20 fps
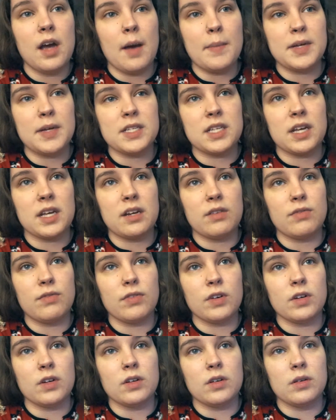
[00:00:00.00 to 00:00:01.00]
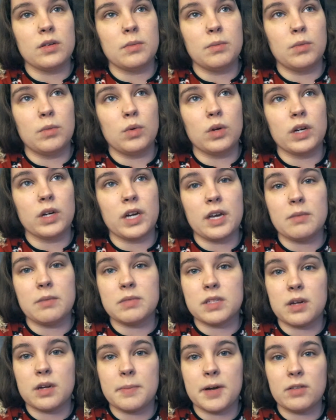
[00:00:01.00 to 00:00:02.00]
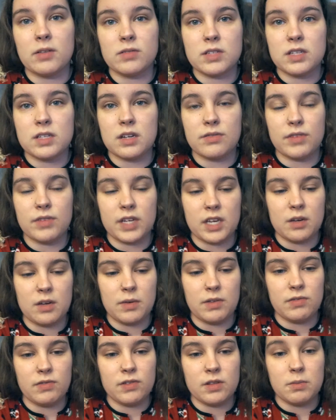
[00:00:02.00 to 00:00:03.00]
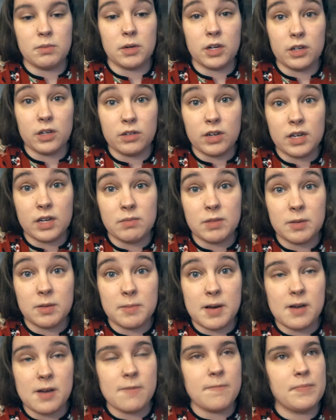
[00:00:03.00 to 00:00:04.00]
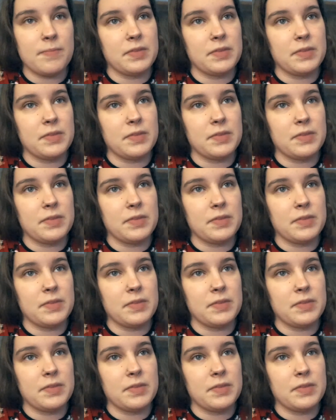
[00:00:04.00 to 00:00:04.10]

I'm excited for more games to come out and stuff. I can't wait for the Mario game to come out.